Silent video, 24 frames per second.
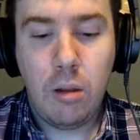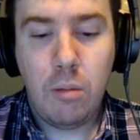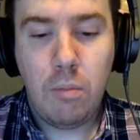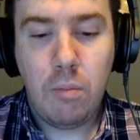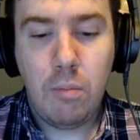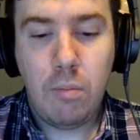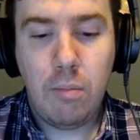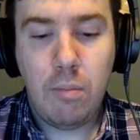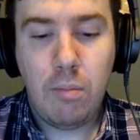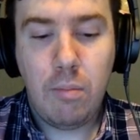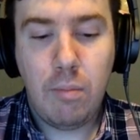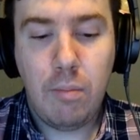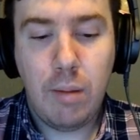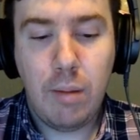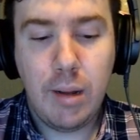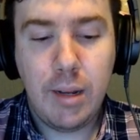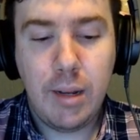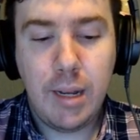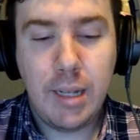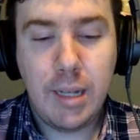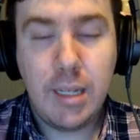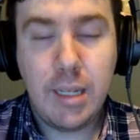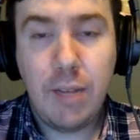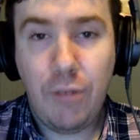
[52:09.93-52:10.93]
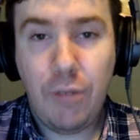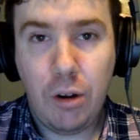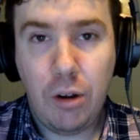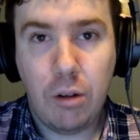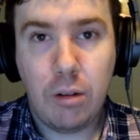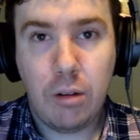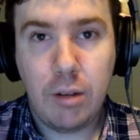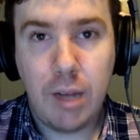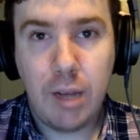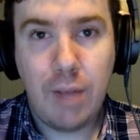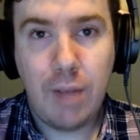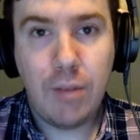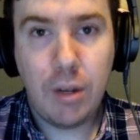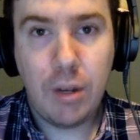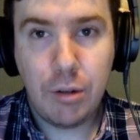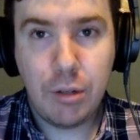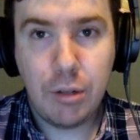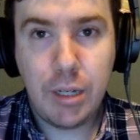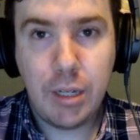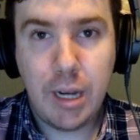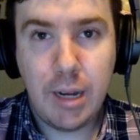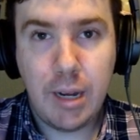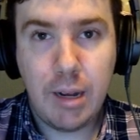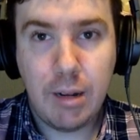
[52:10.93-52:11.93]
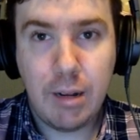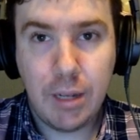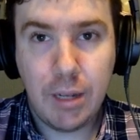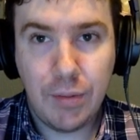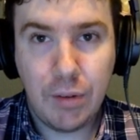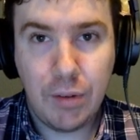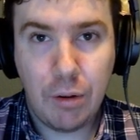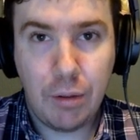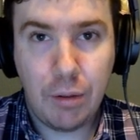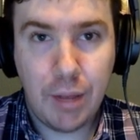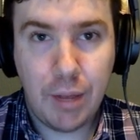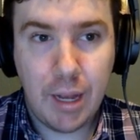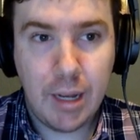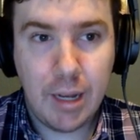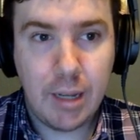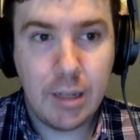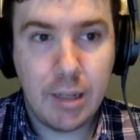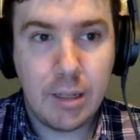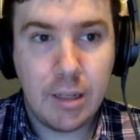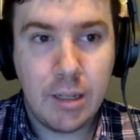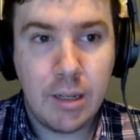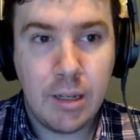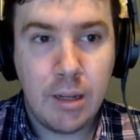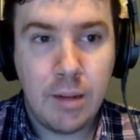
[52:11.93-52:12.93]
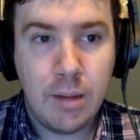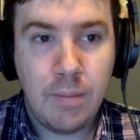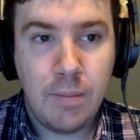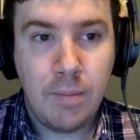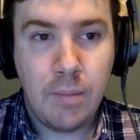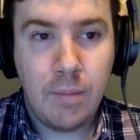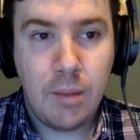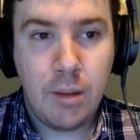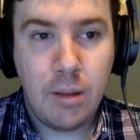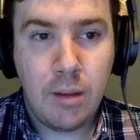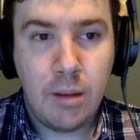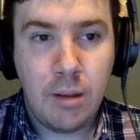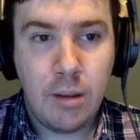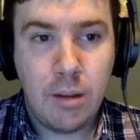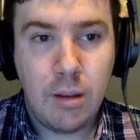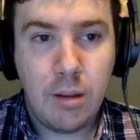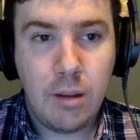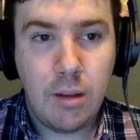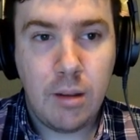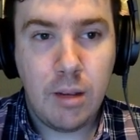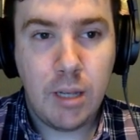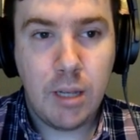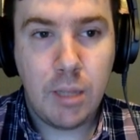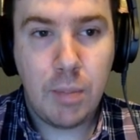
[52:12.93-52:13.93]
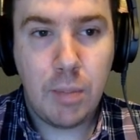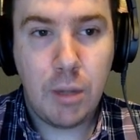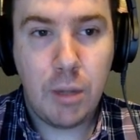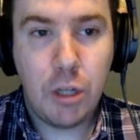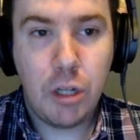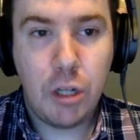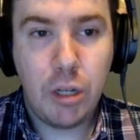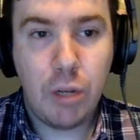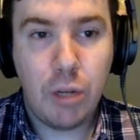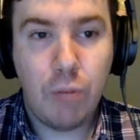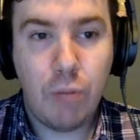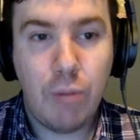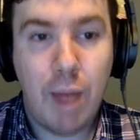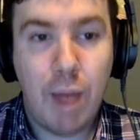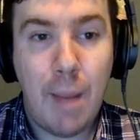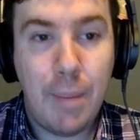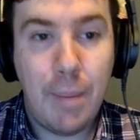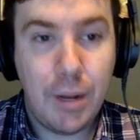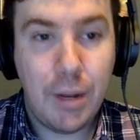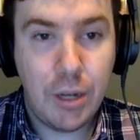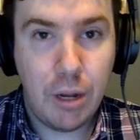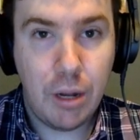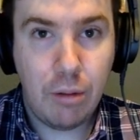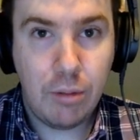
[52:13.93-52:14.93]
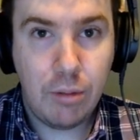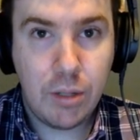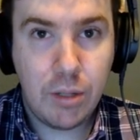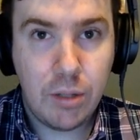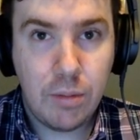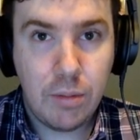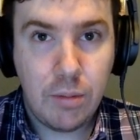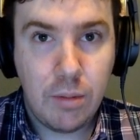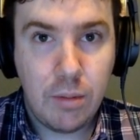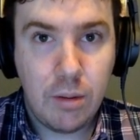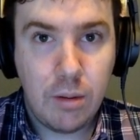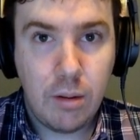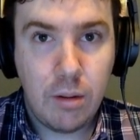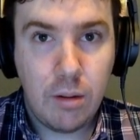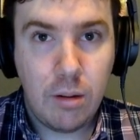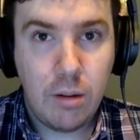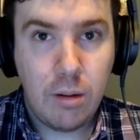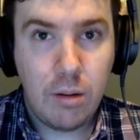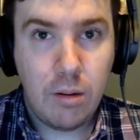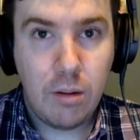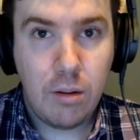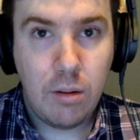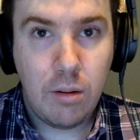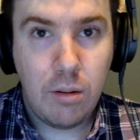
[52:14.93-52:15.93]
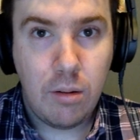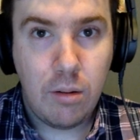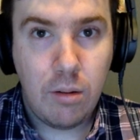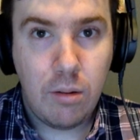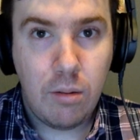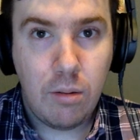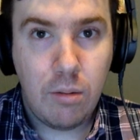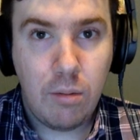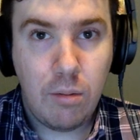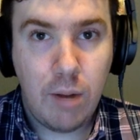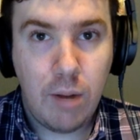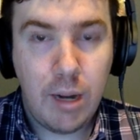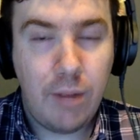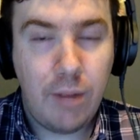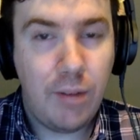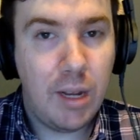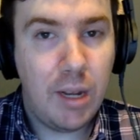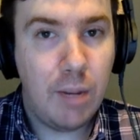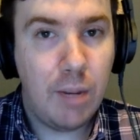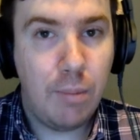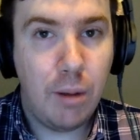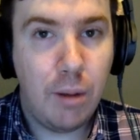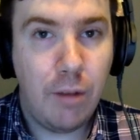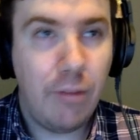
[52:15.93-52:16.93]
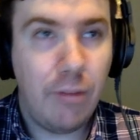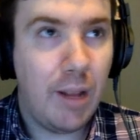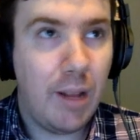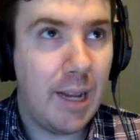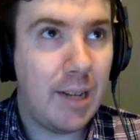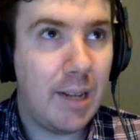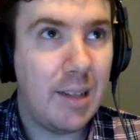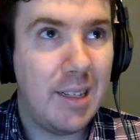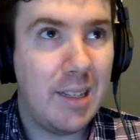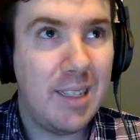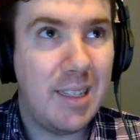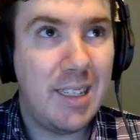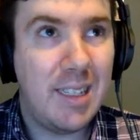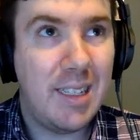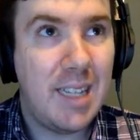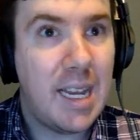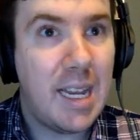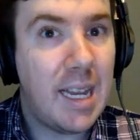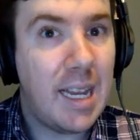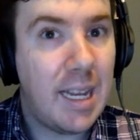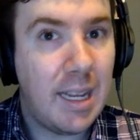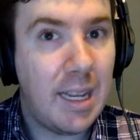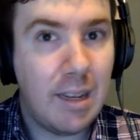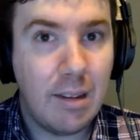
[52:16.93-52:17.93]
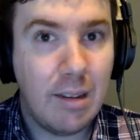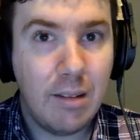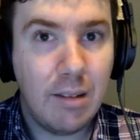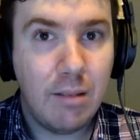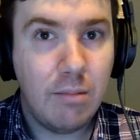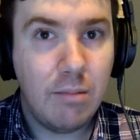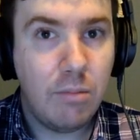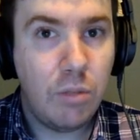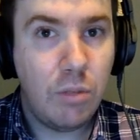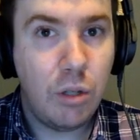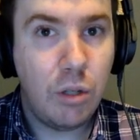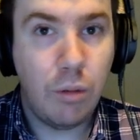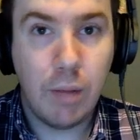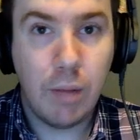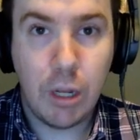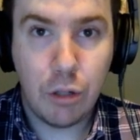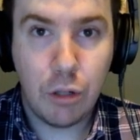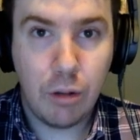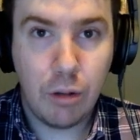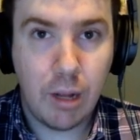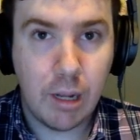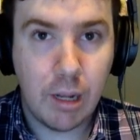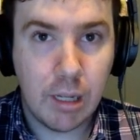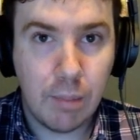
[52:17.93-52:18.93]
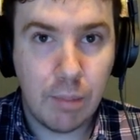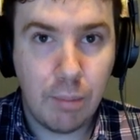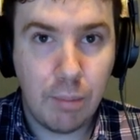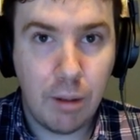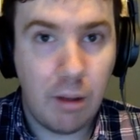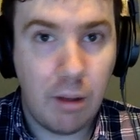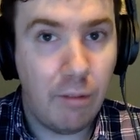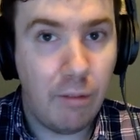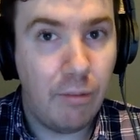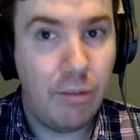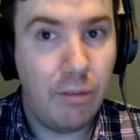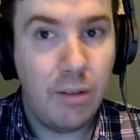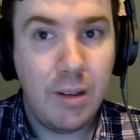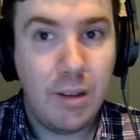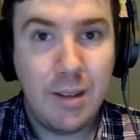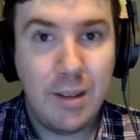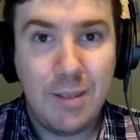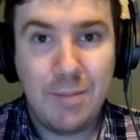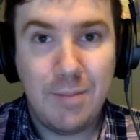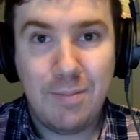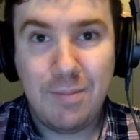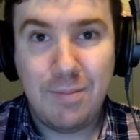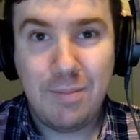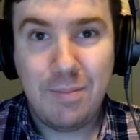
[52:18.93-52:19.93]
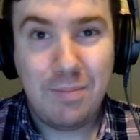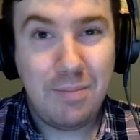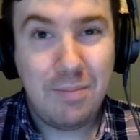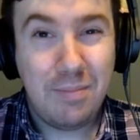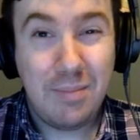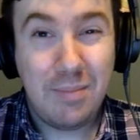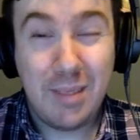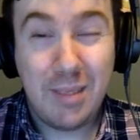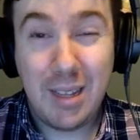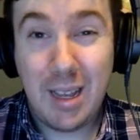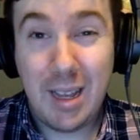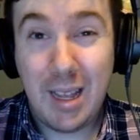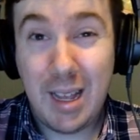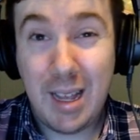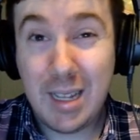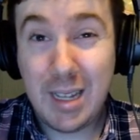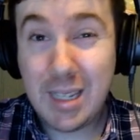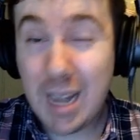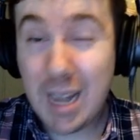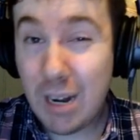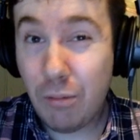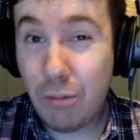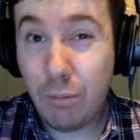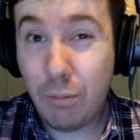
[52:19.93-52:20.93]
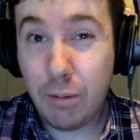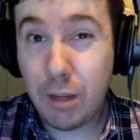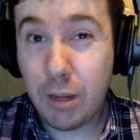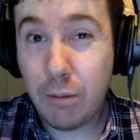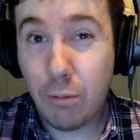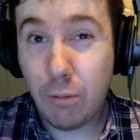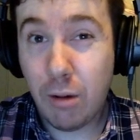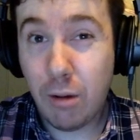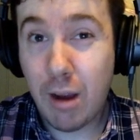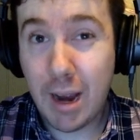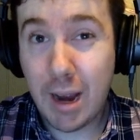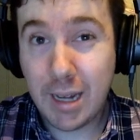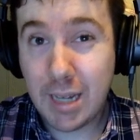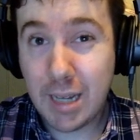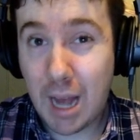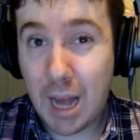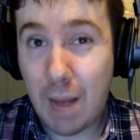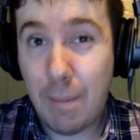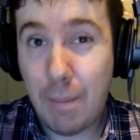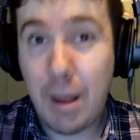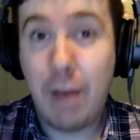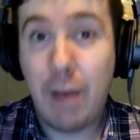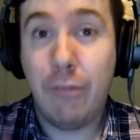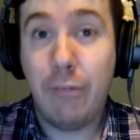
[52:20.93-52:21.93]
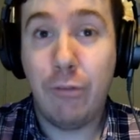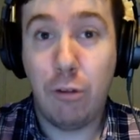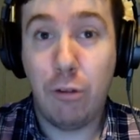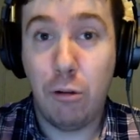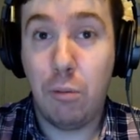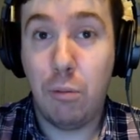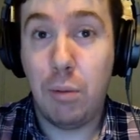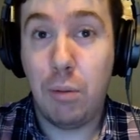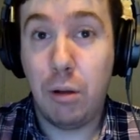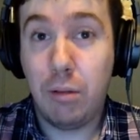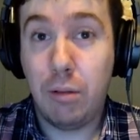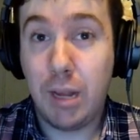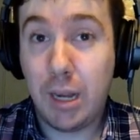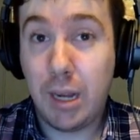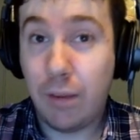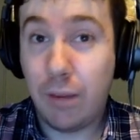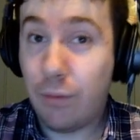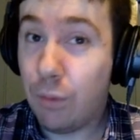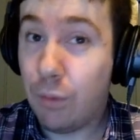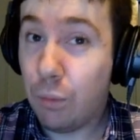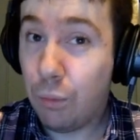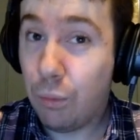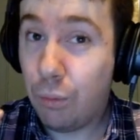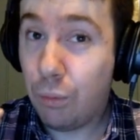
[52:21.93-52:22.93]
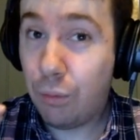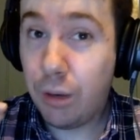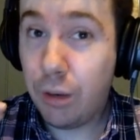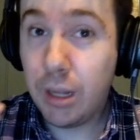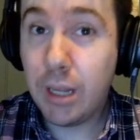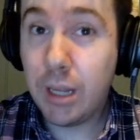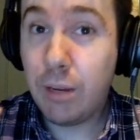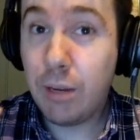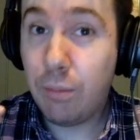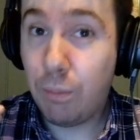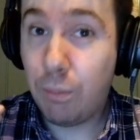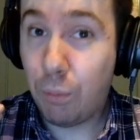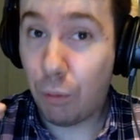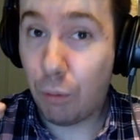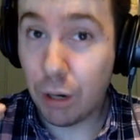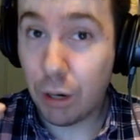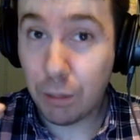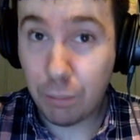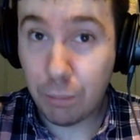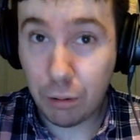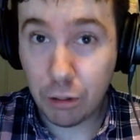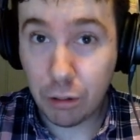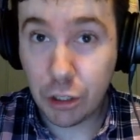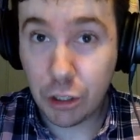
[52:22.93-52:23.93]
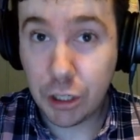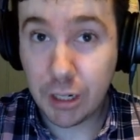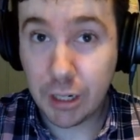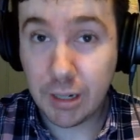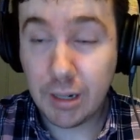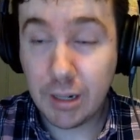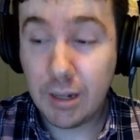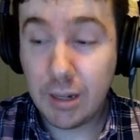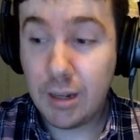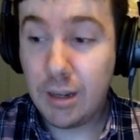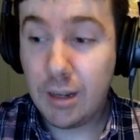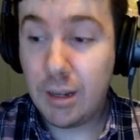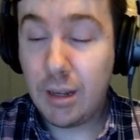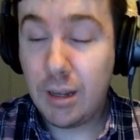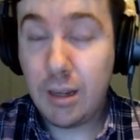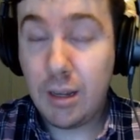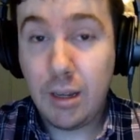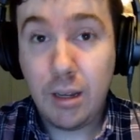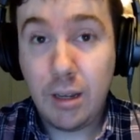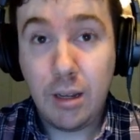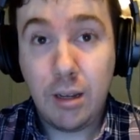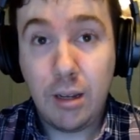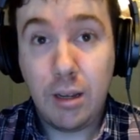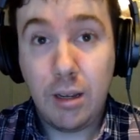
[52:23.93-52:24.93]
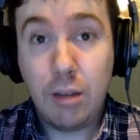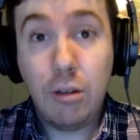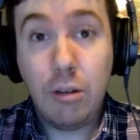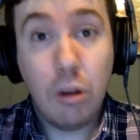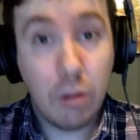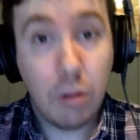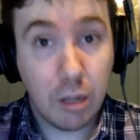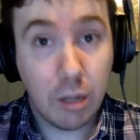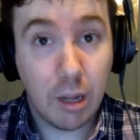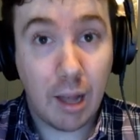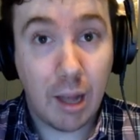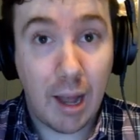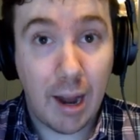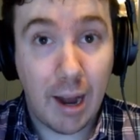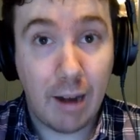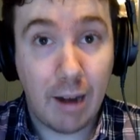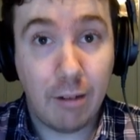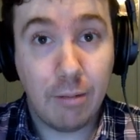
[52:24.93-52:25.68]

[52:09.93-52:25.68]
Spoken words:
But it's difficult. You have to understand how difficult that is, especially rapid notes. Right? If you get above like the C, 2 ledger lines above, it's kind of really where I top out for oboe. Like, if you really want to push it, you can go a little higher.